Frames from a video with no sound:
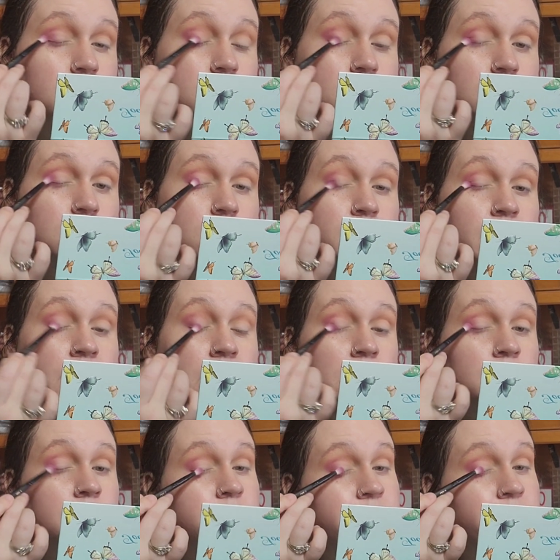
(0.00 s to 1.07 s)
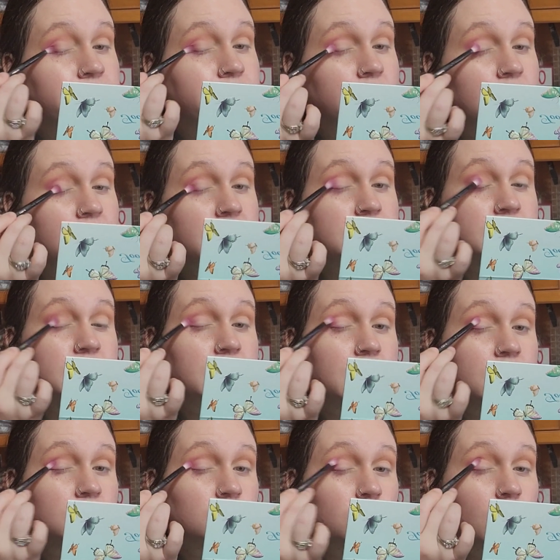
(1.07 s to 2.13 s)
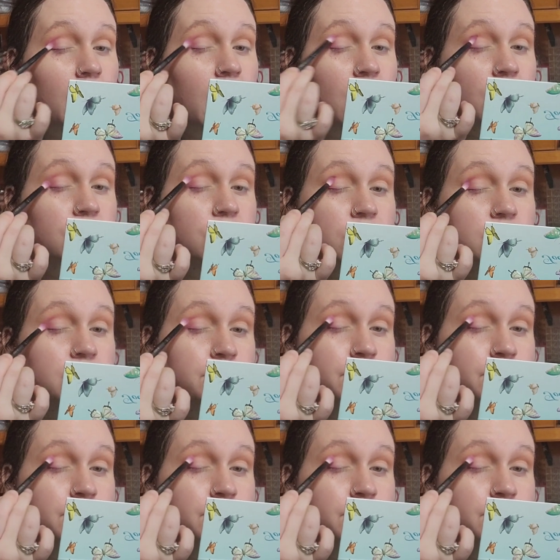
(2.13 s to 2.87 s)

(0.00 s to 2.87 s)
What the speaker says: oh man, this is rough.